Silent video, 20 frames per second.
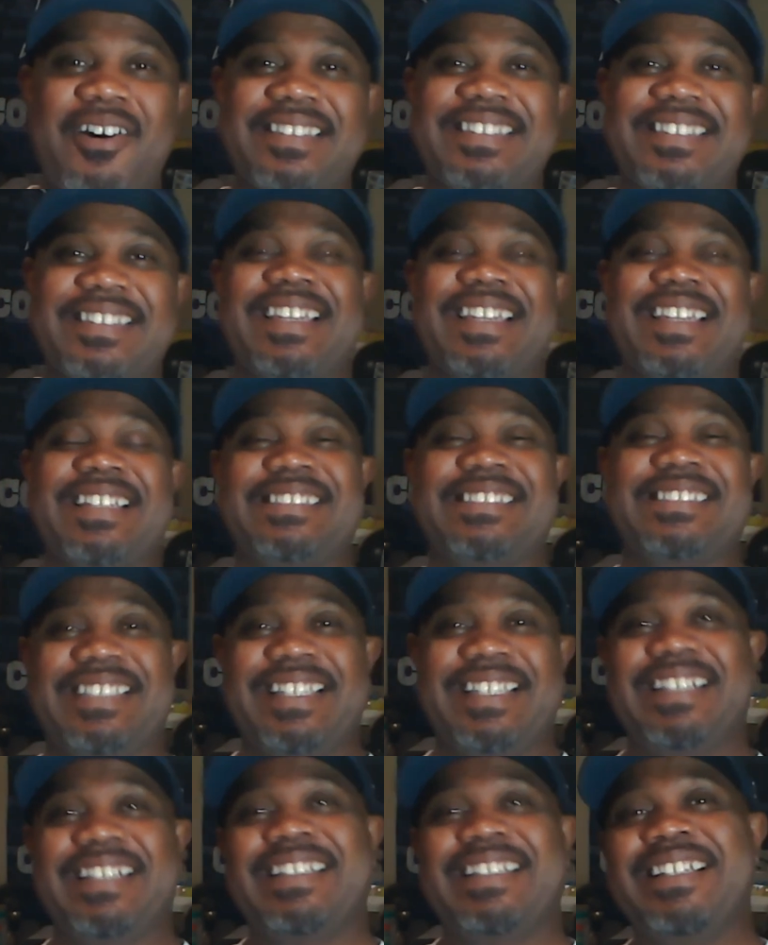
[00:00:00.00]
is
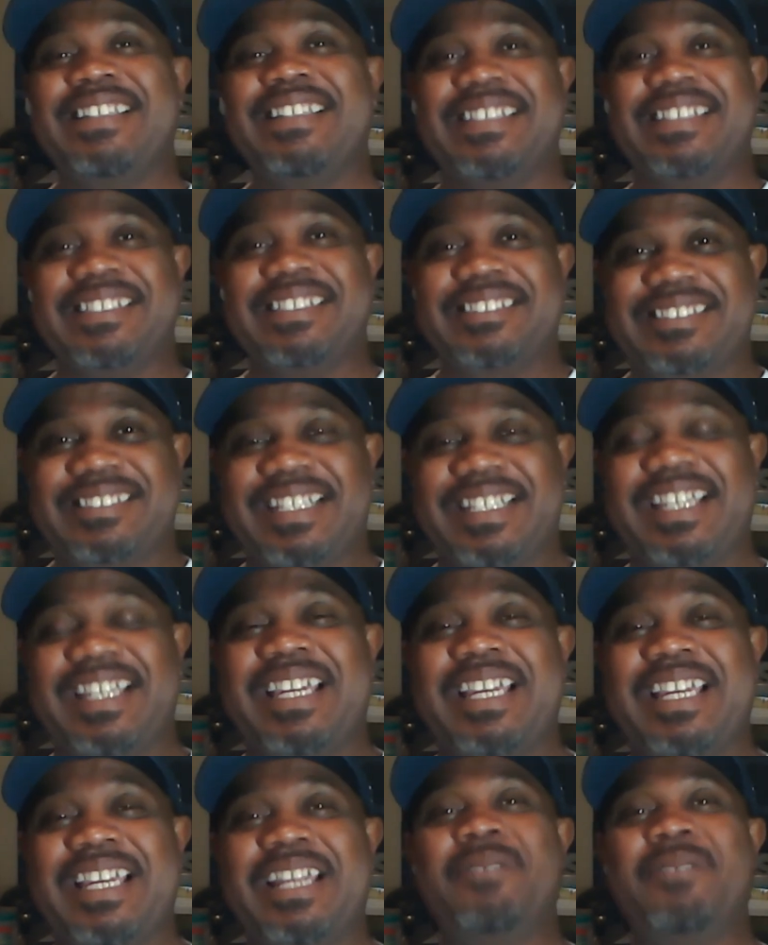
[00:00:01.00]
getting this
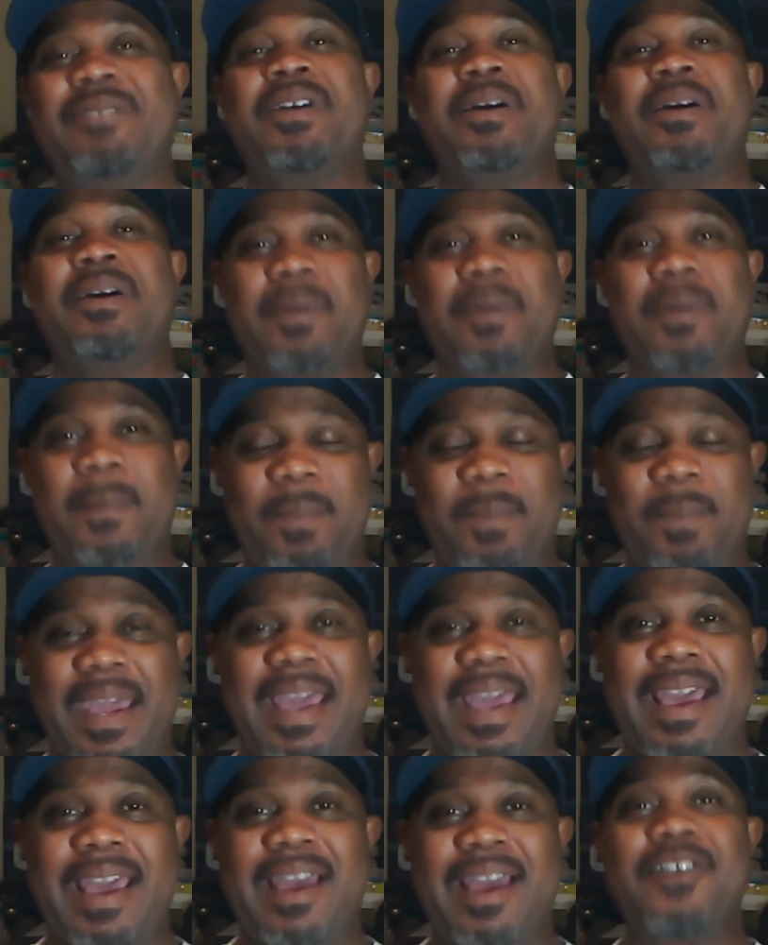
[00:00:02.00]
team
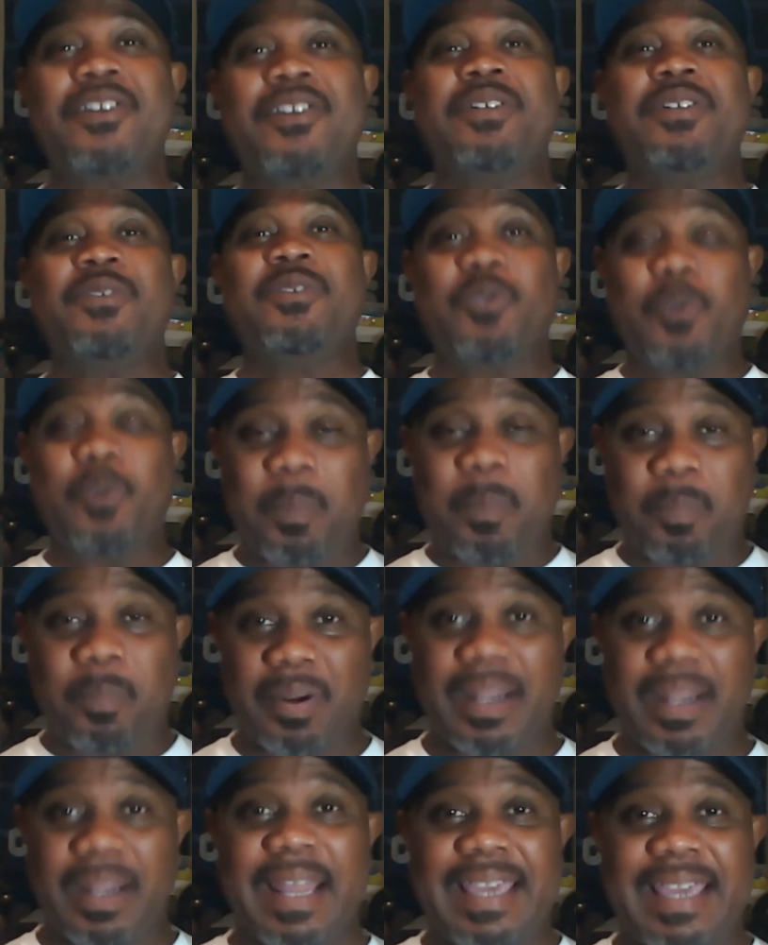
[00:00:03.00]
prepared to
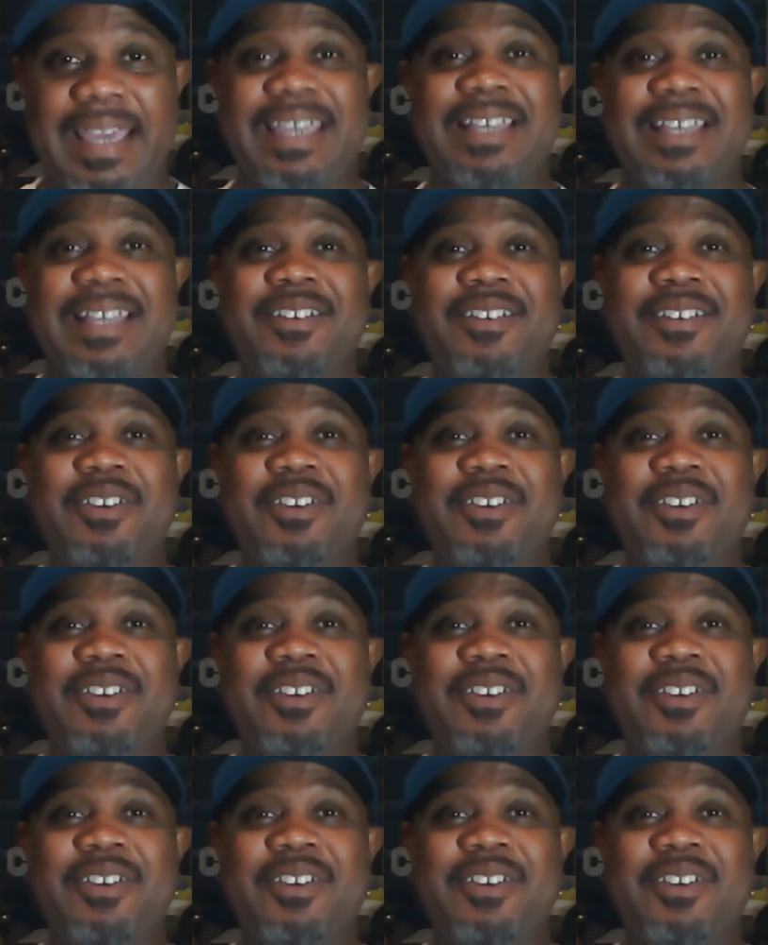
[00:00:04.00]
play.